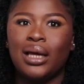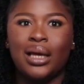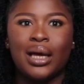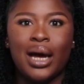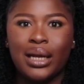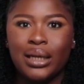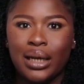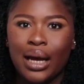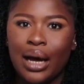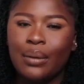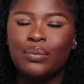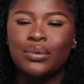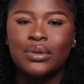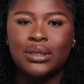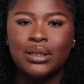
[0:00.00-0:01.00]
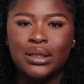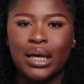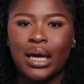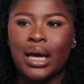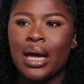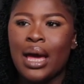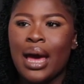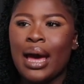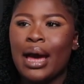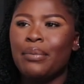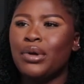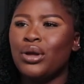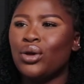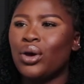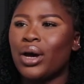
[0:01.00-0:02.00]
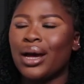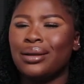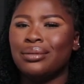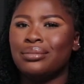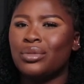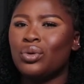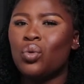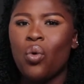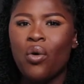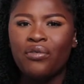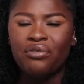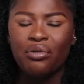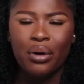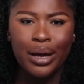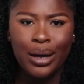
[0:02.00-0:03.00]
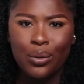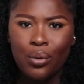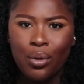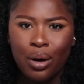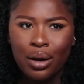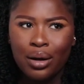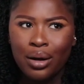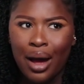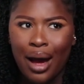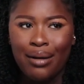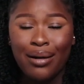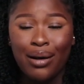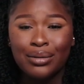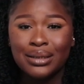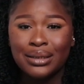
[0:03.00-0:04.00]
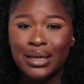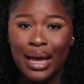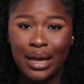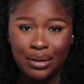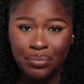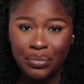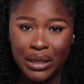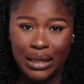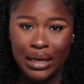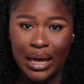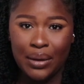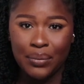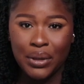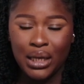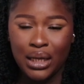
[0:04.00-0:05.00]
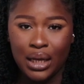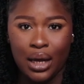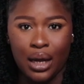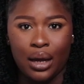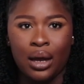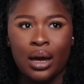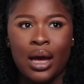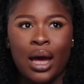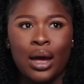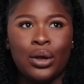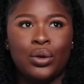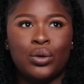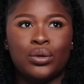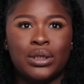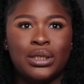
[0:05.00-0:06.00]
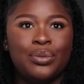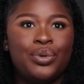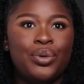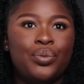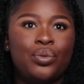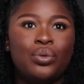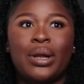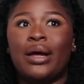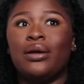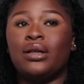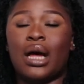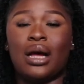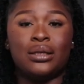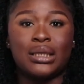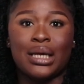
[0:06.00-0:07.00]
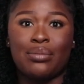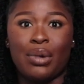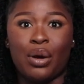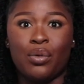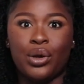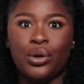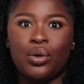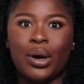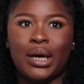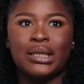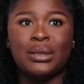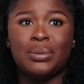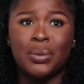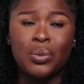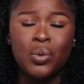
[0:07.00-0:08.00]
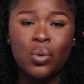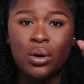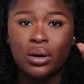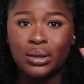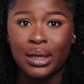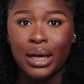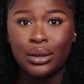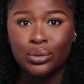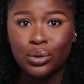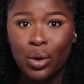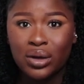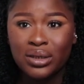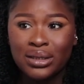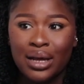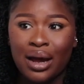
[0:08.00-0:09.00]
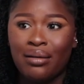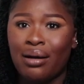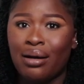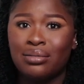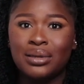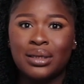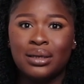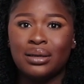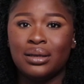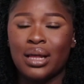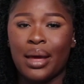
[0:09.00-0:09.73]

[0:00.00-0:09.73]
it hardly happens here. I mean, you can go for a walk around 10 p.m. here. You see people like outside my window. I see people walk their dogs around